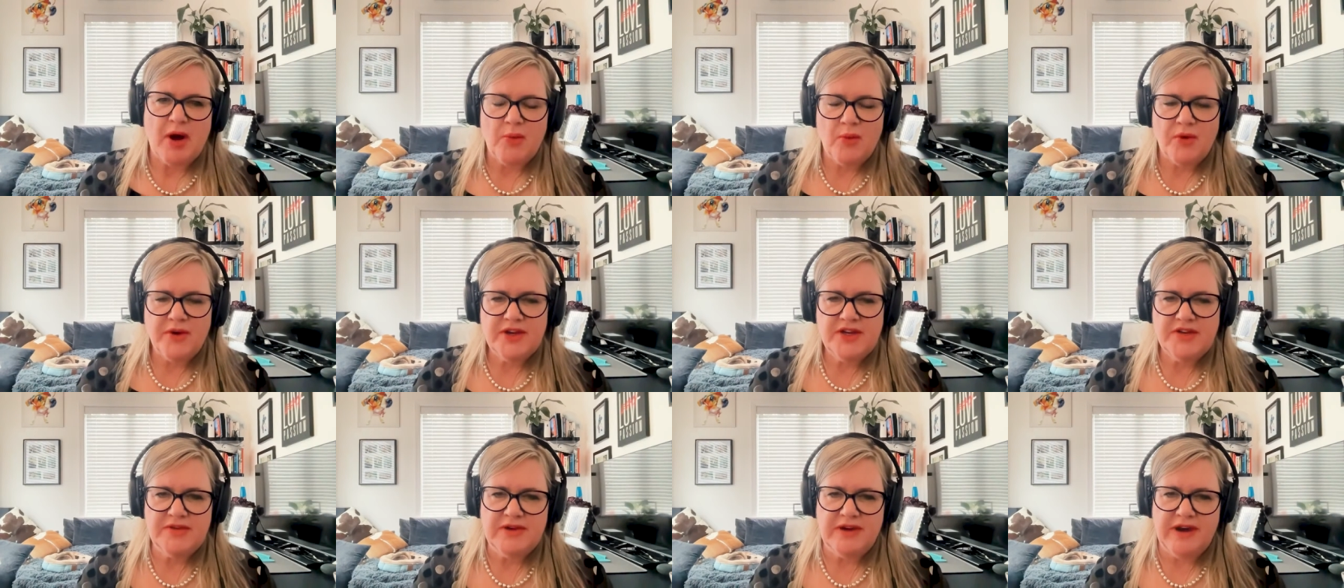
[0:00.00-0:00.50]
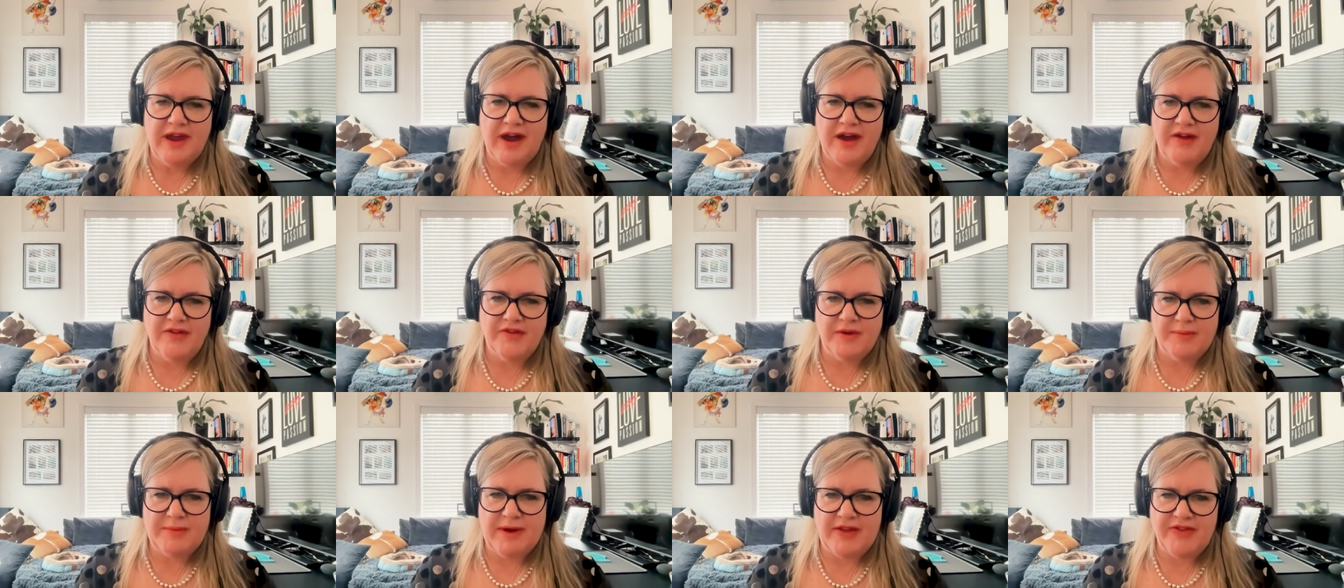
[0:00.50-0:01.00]
What do you
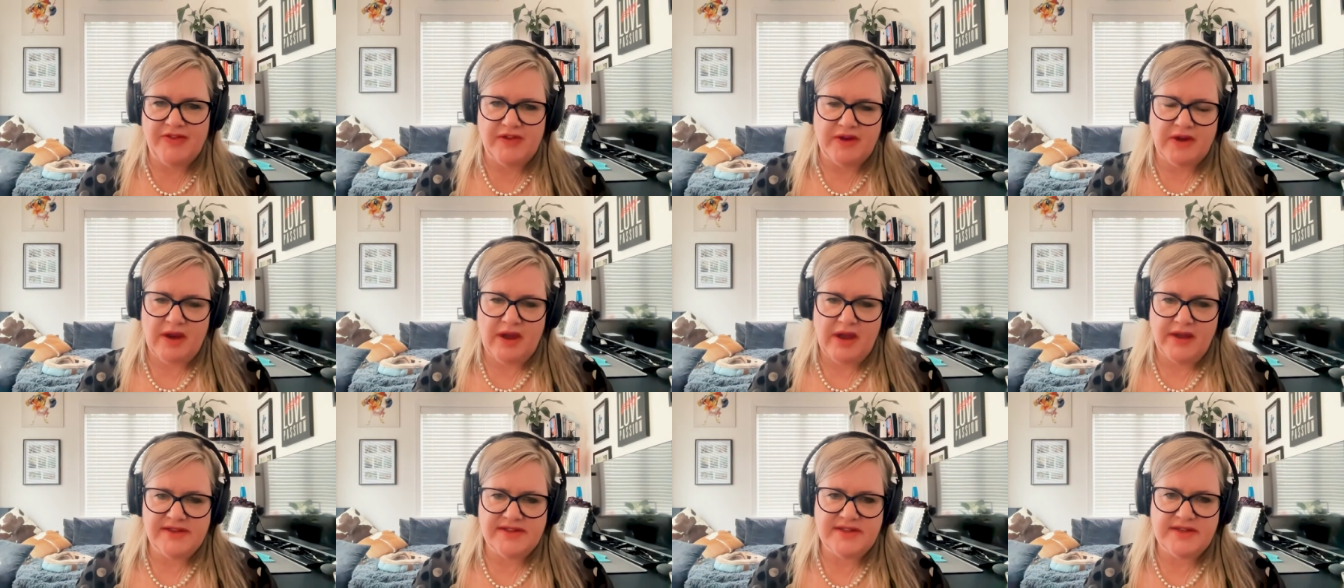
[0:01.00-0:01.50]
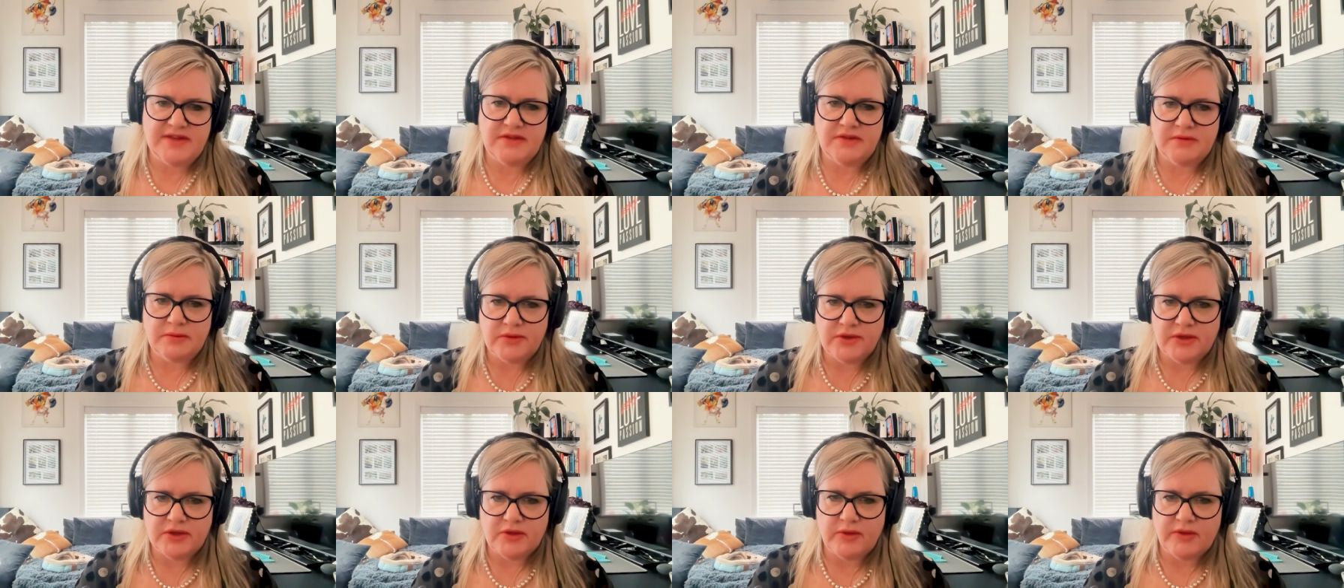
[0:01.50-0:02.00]
love about the clients that you
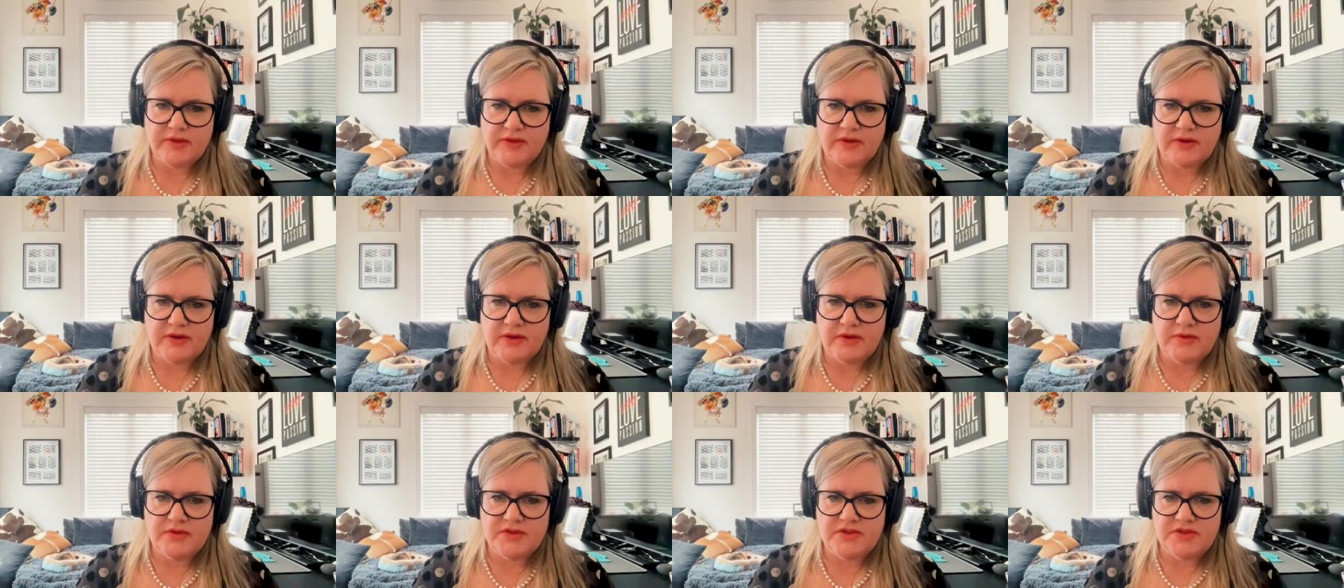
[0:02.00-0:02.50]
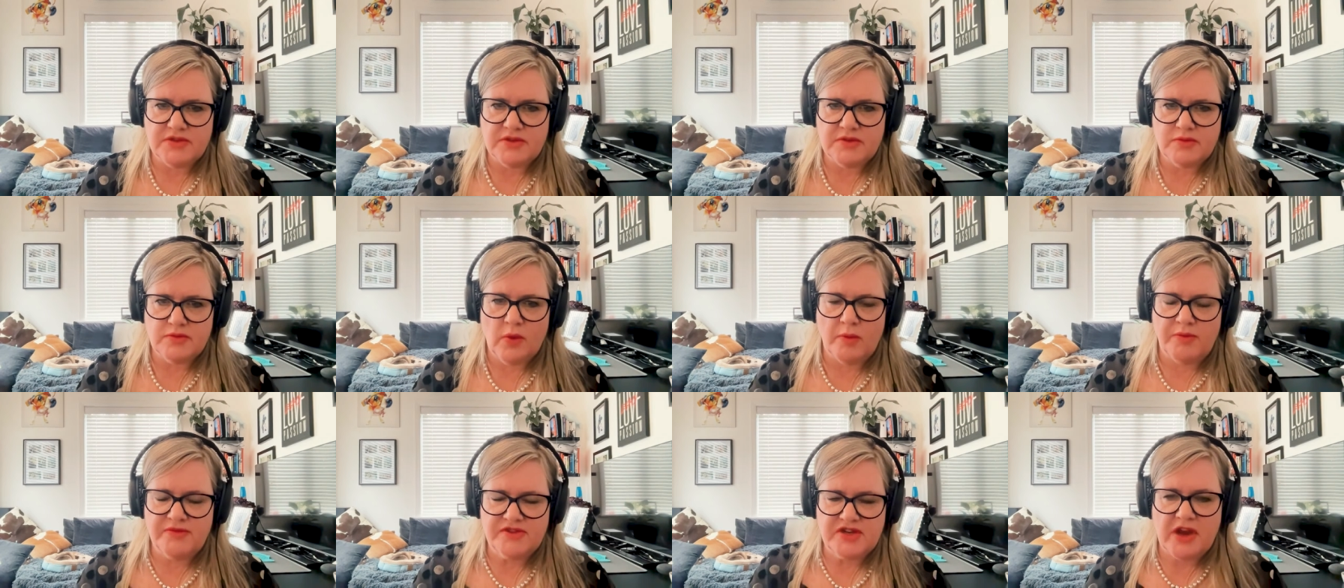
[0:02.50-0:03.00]
work with, and
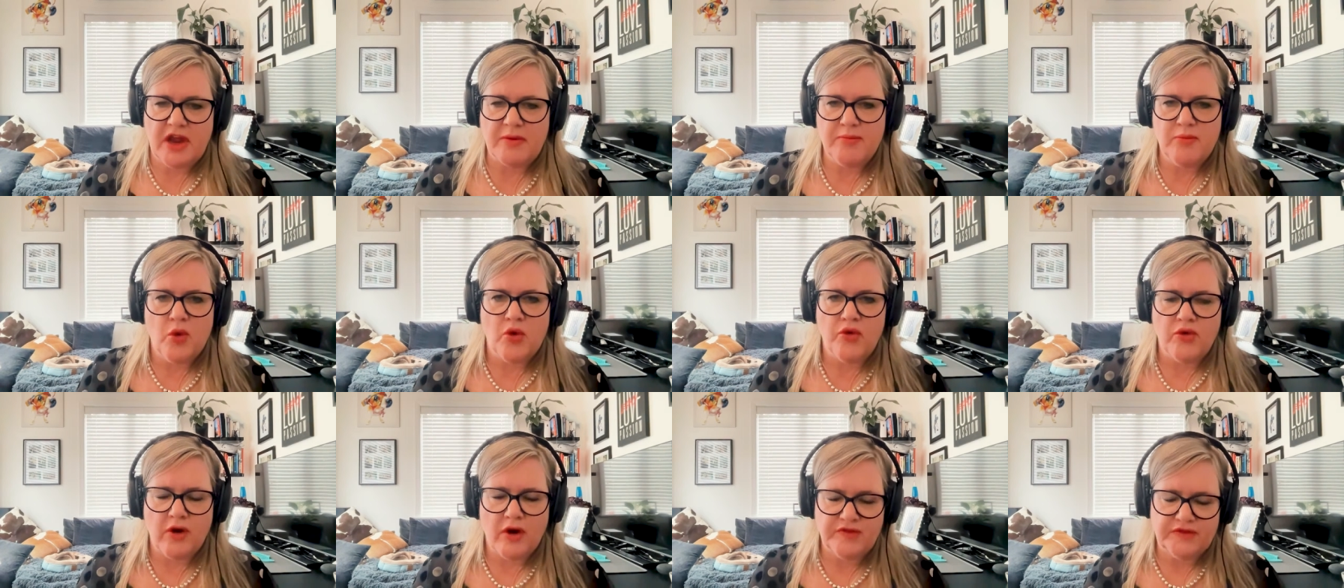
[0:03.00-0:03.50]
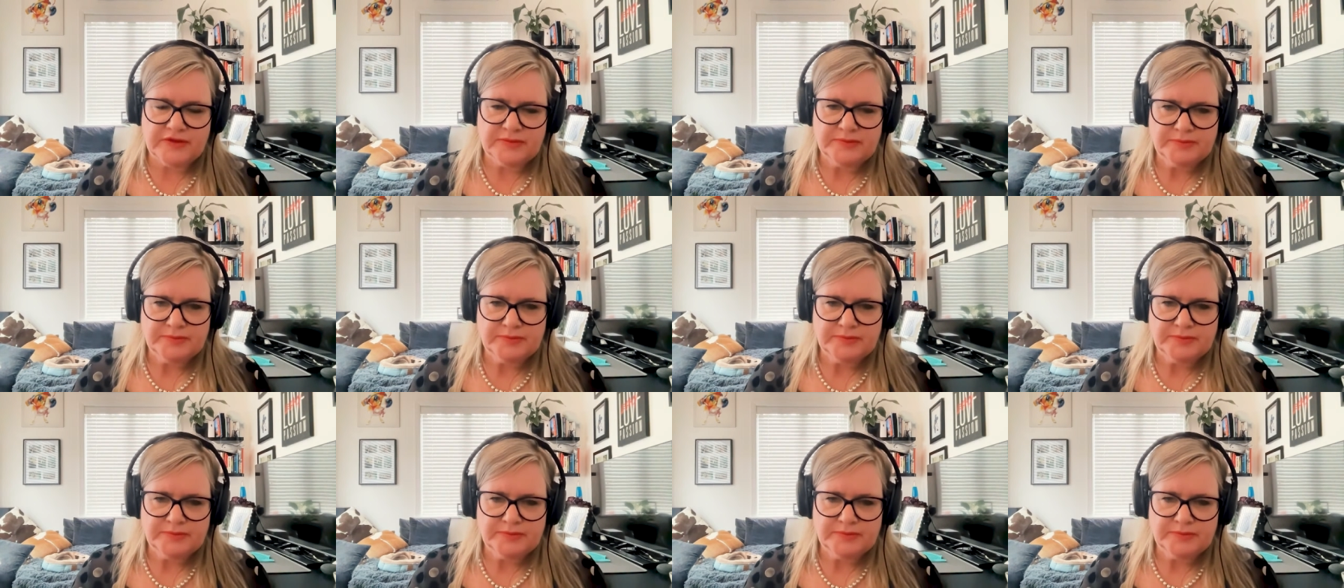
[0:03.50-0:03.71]
what would you like more of?